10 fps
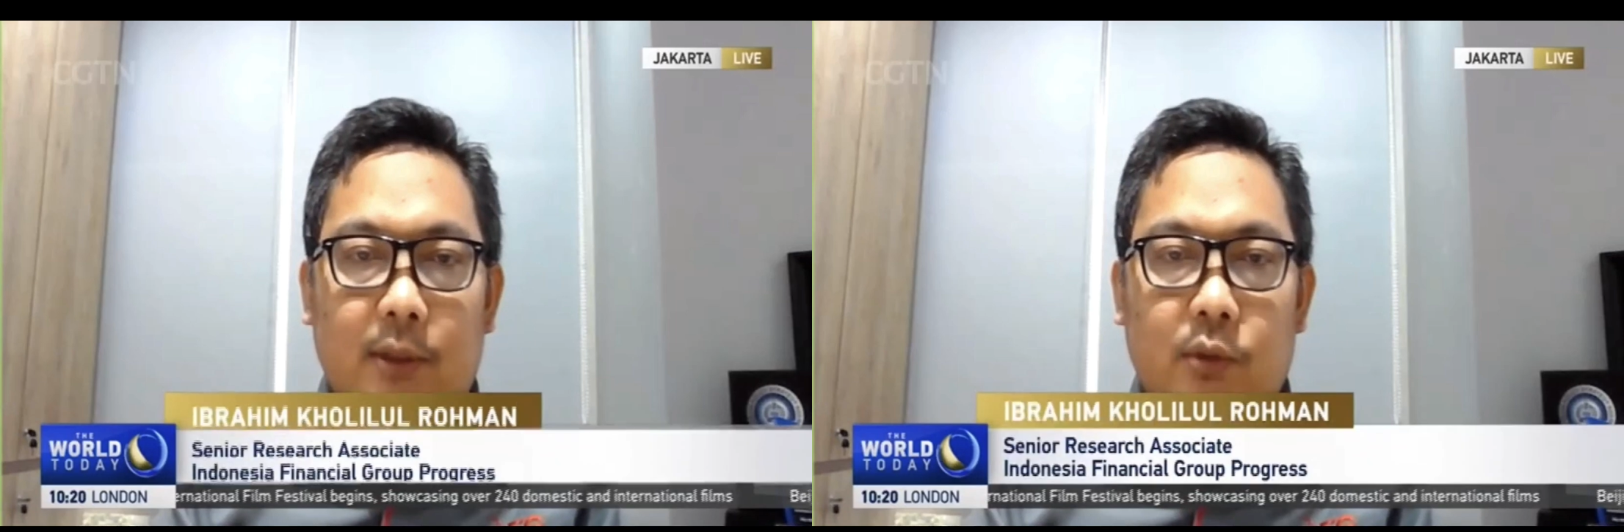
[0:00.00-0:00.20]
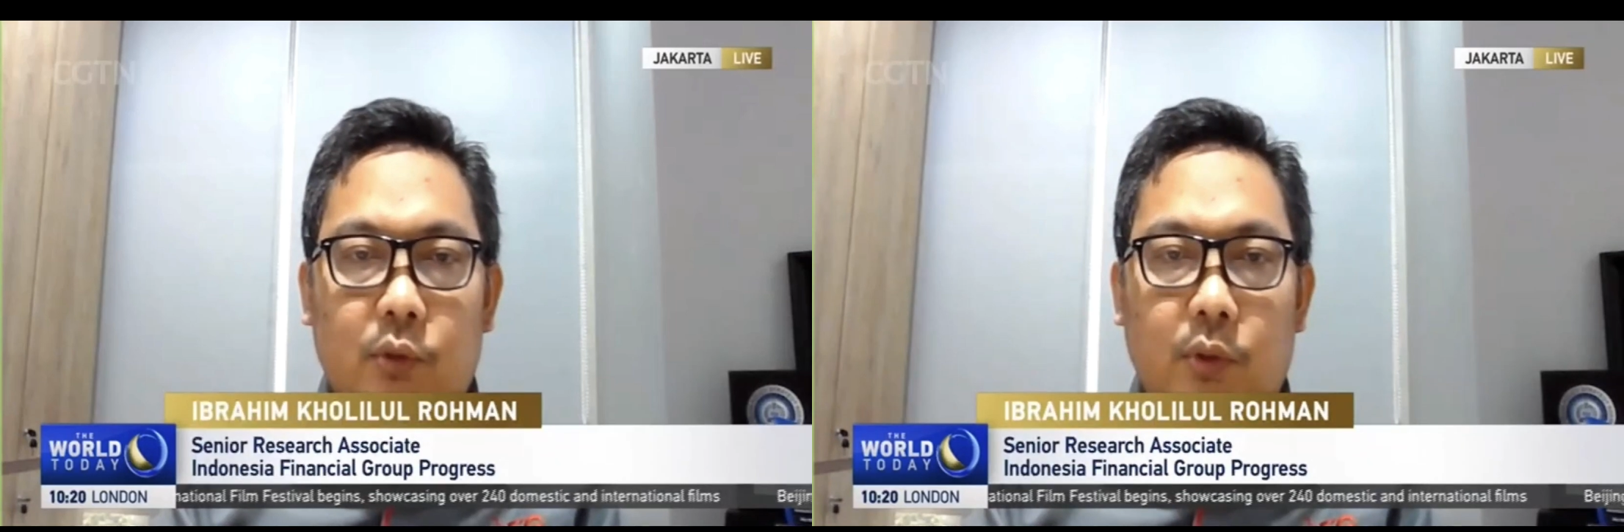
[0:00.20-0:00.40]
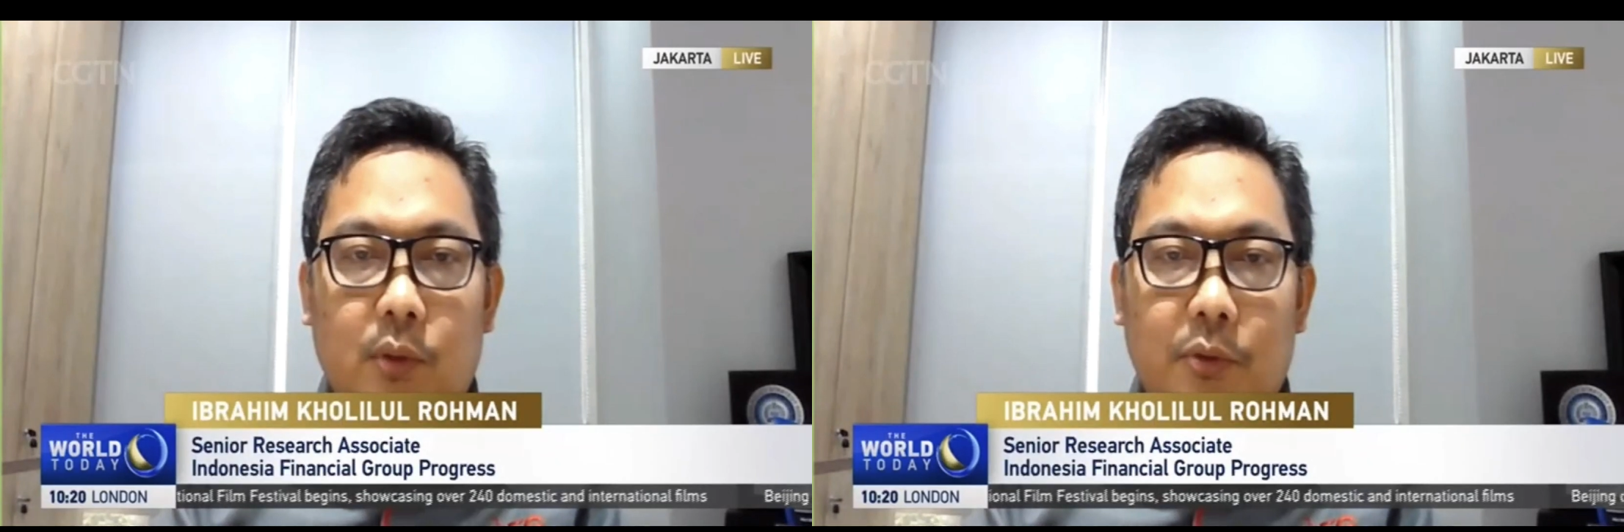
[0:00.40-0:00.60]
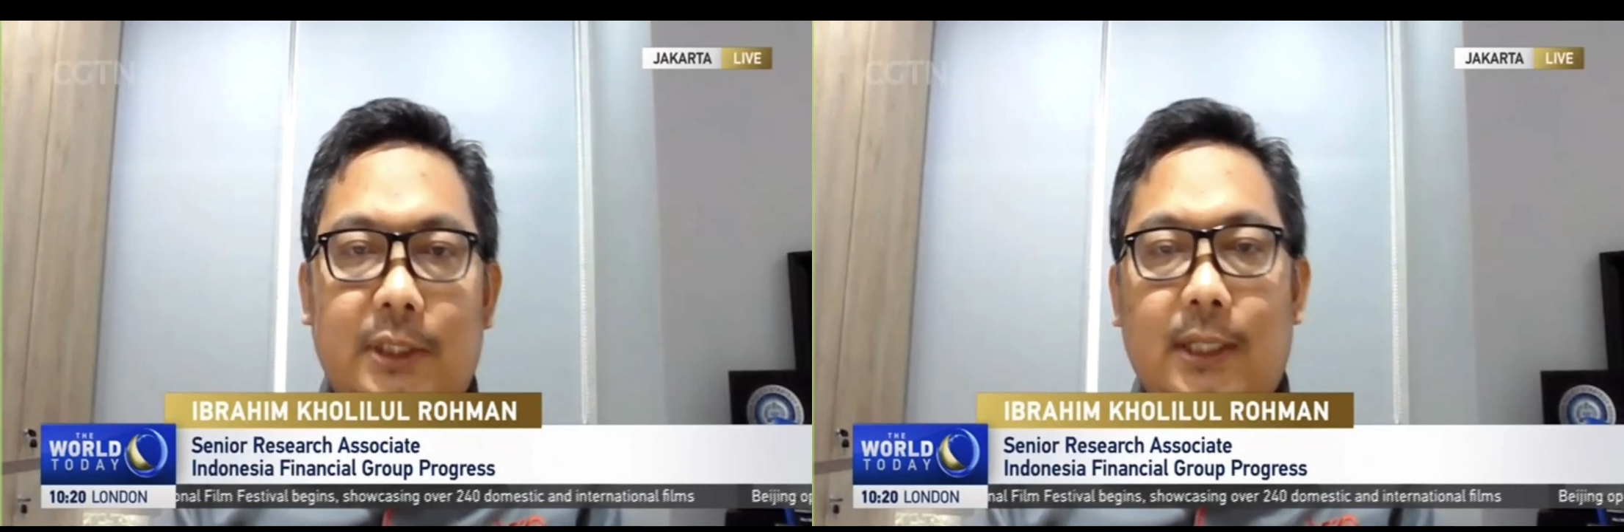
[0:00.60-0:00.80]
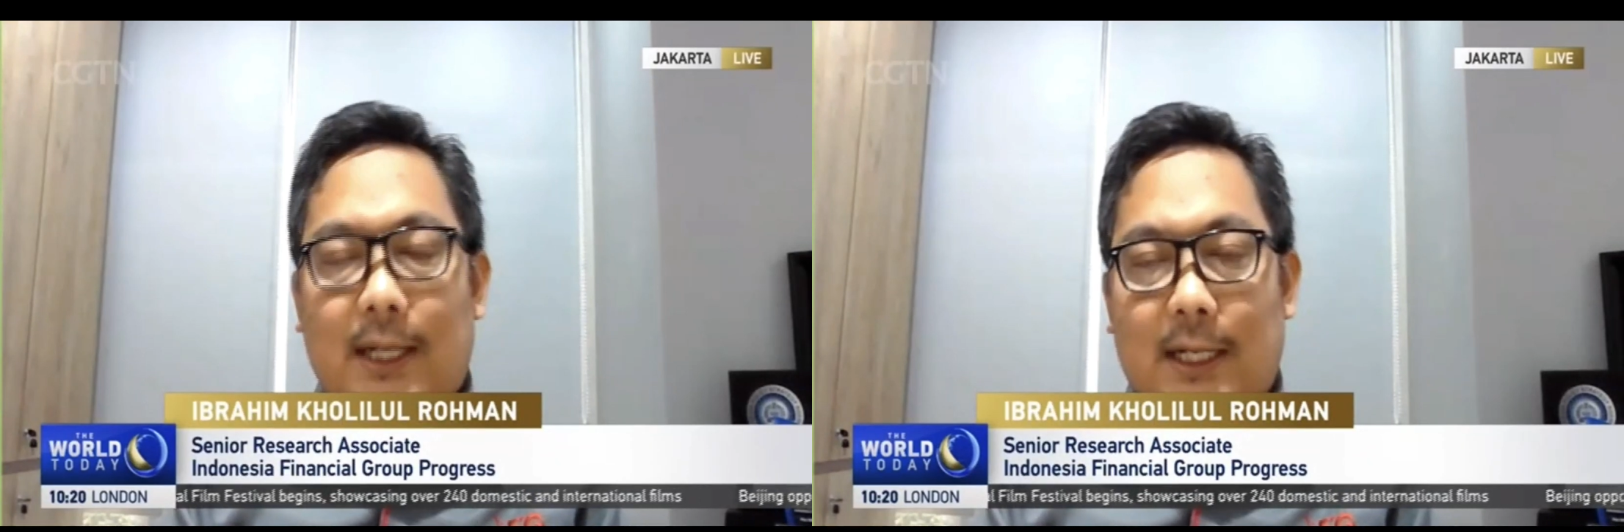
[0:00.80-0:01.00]
there are two
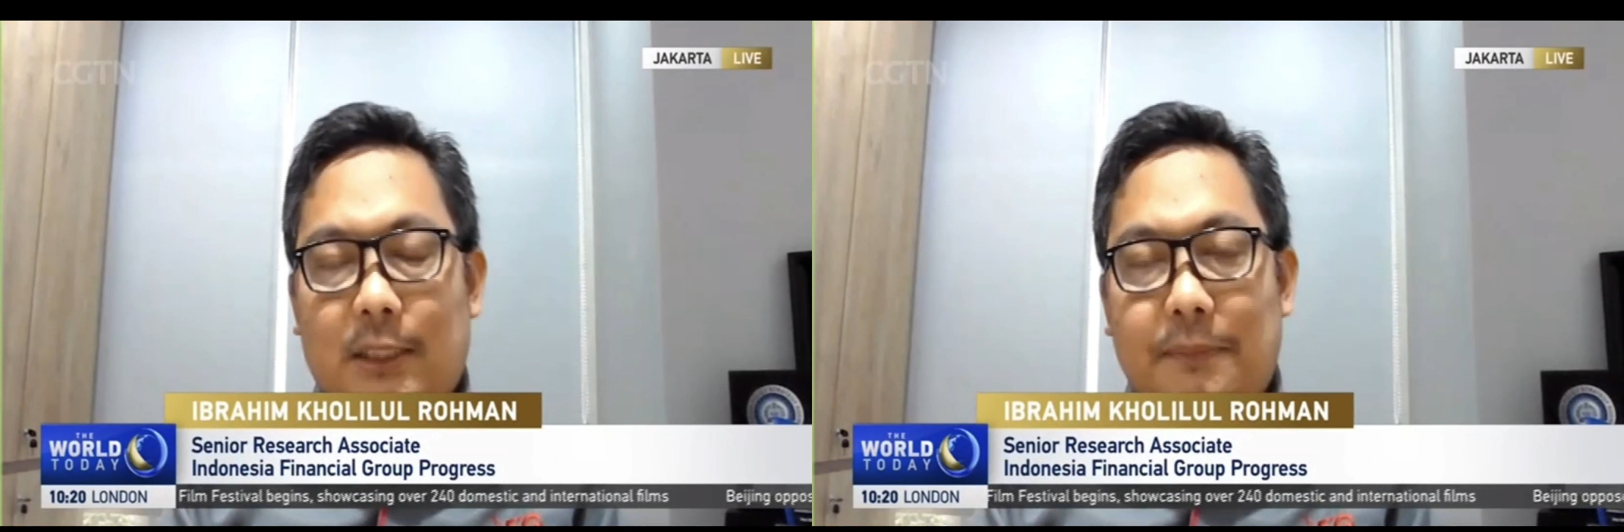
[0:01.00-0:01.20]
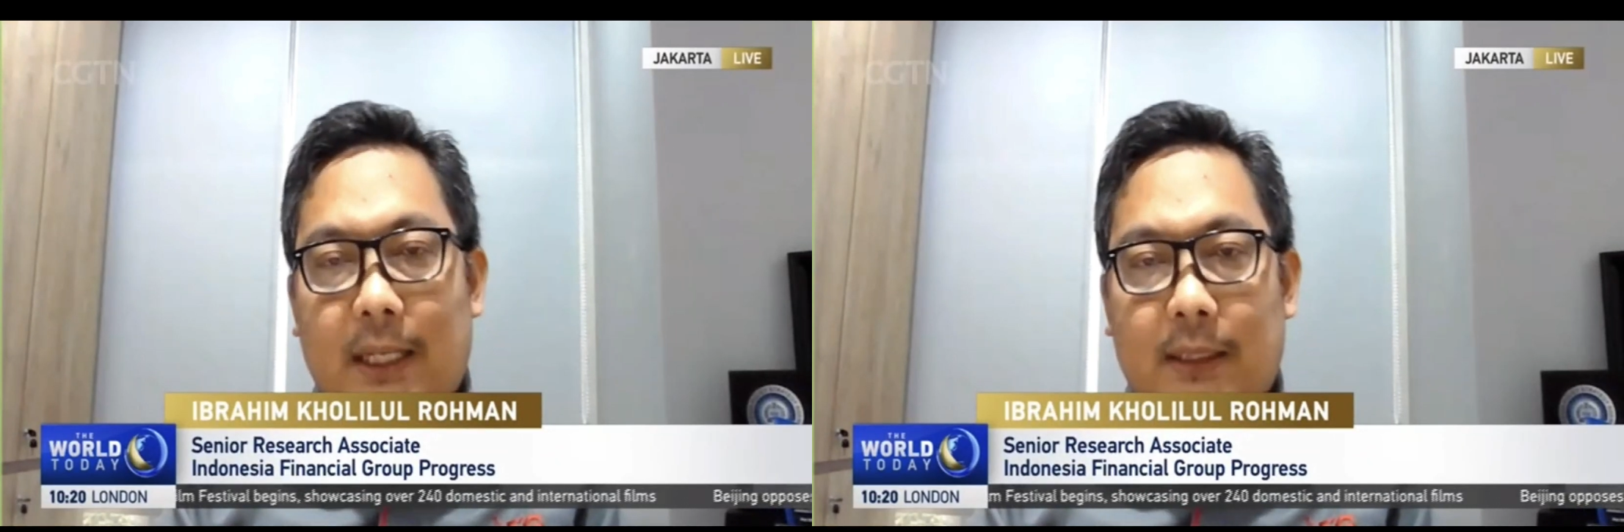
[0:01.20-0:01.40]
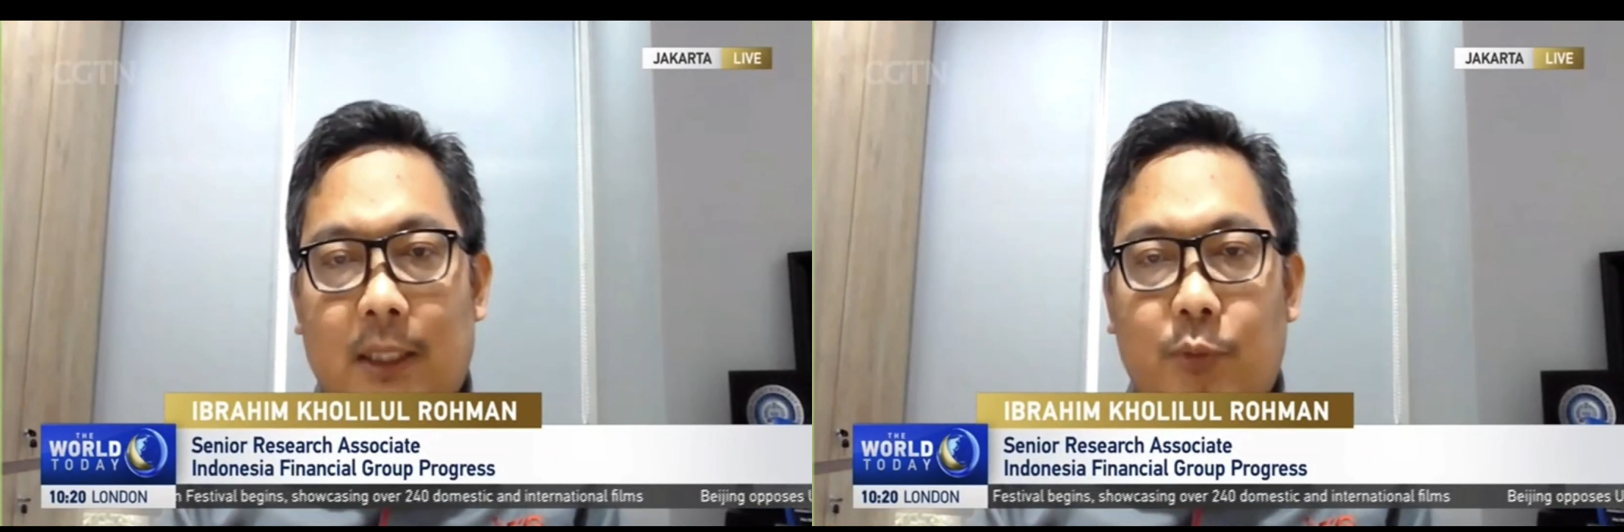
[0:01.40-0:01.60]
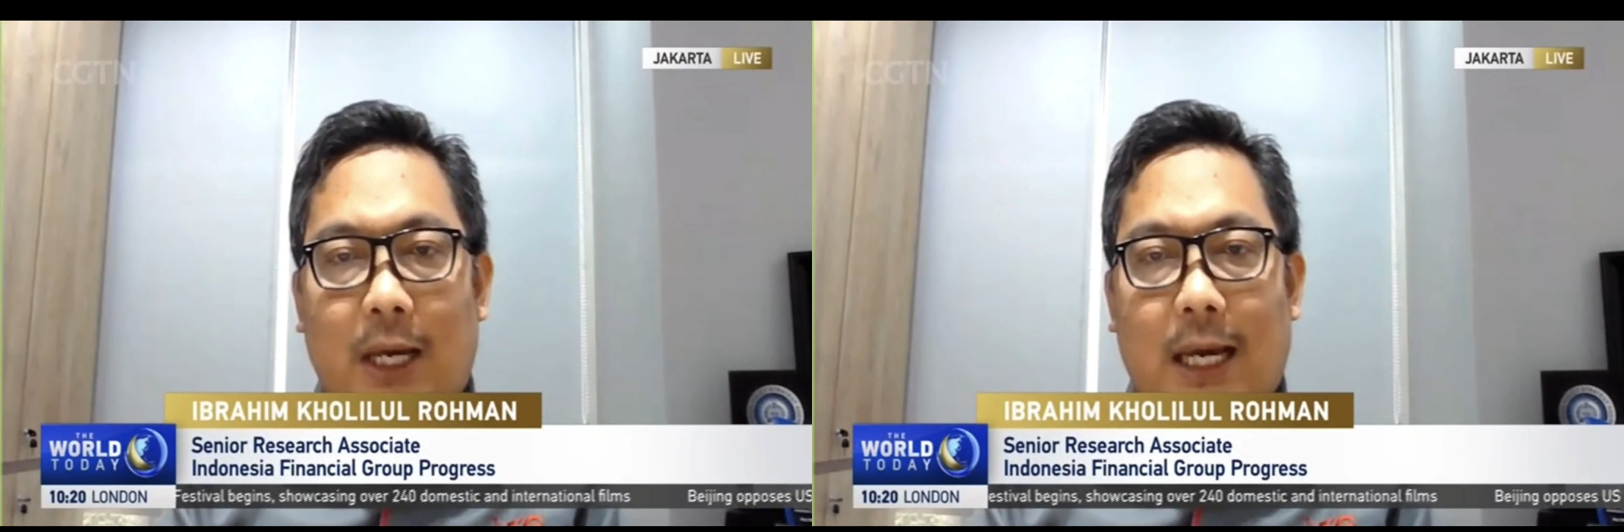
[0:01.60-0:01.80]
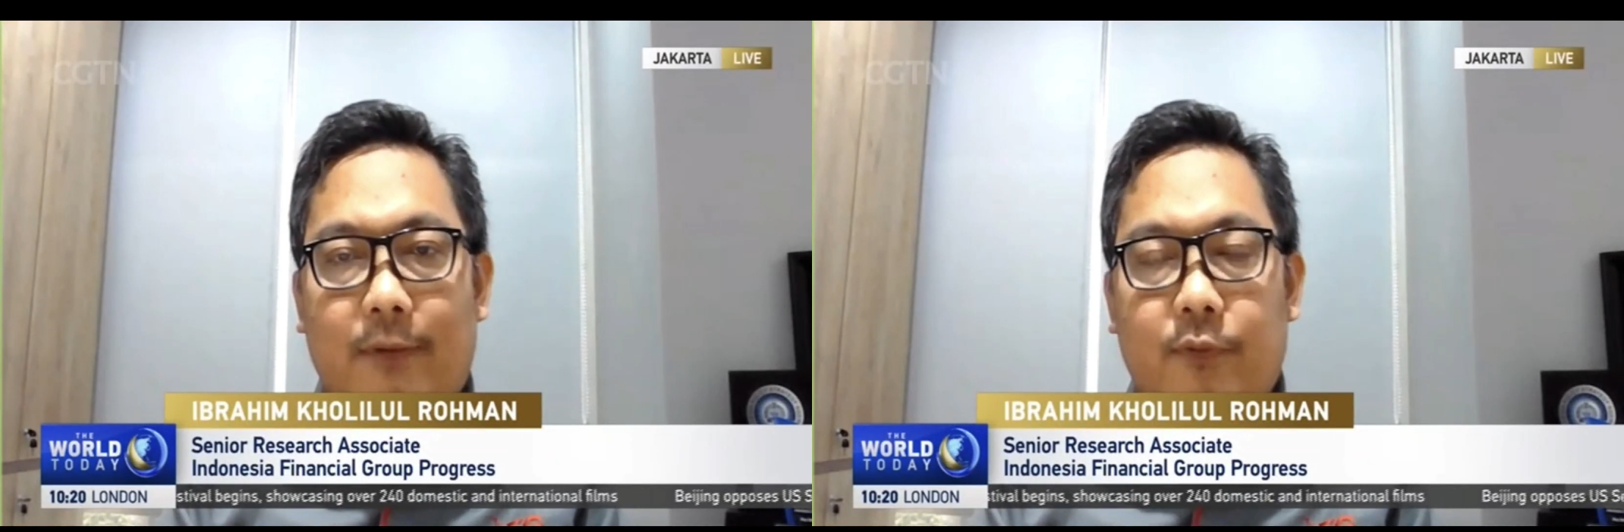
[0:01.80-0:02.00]
crucial aspects
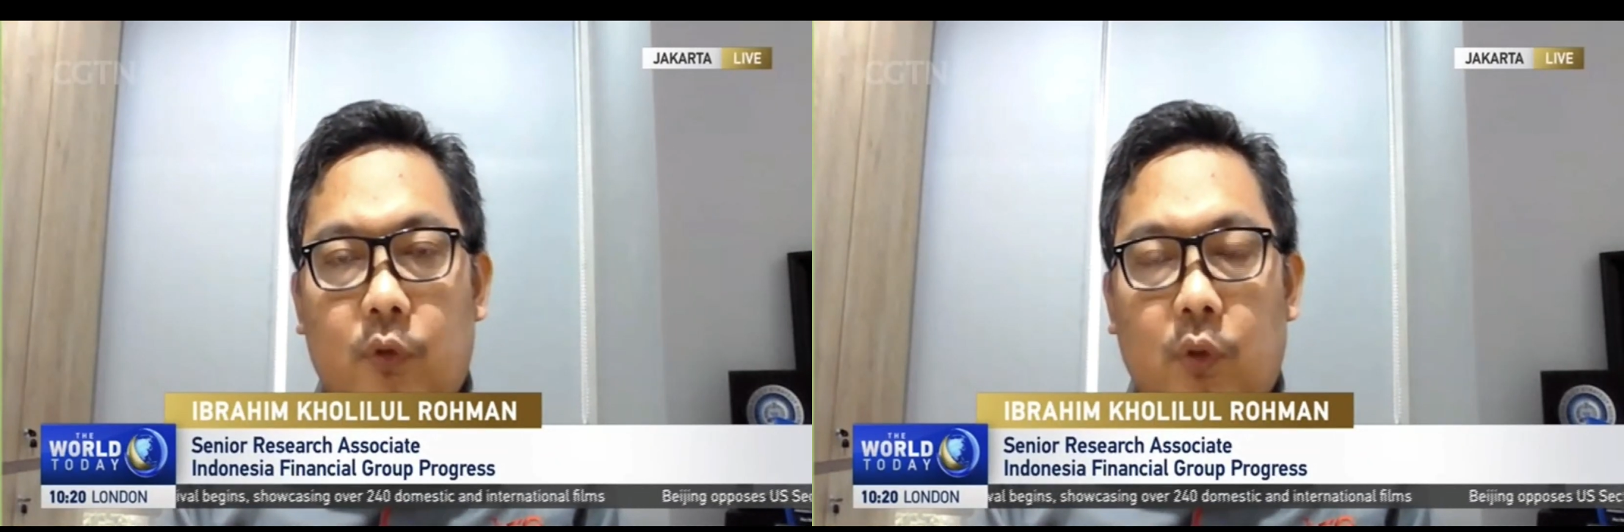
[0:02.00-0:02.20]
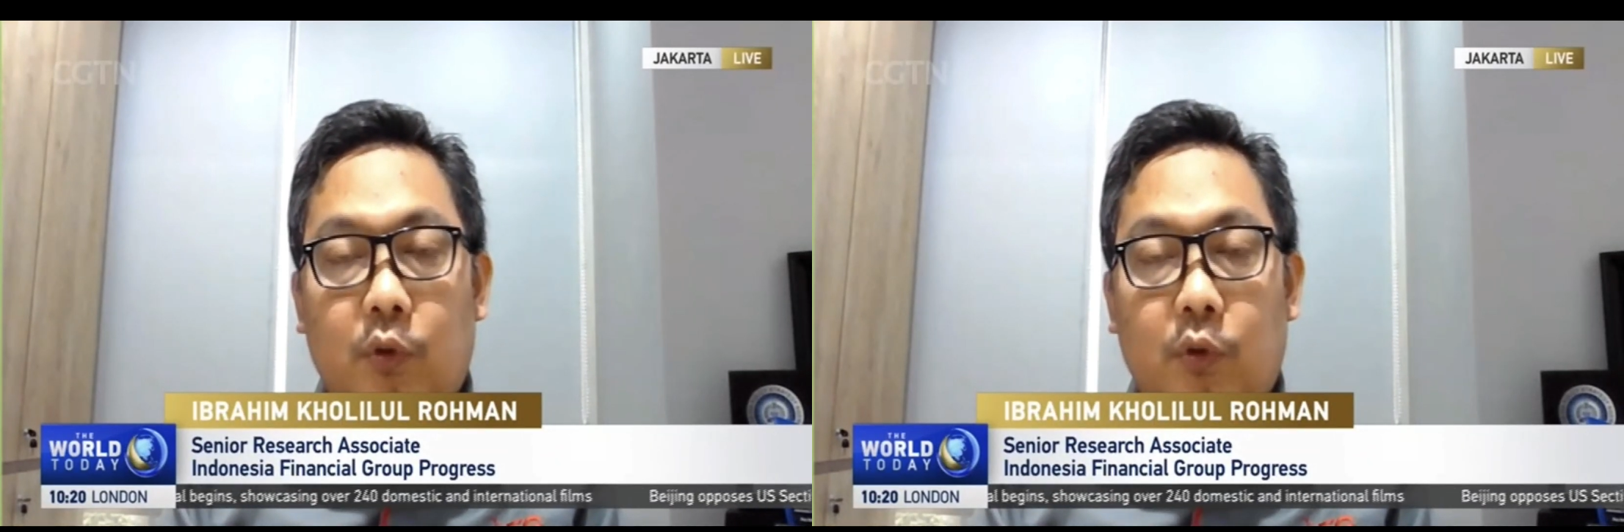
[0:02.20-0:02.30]
that we have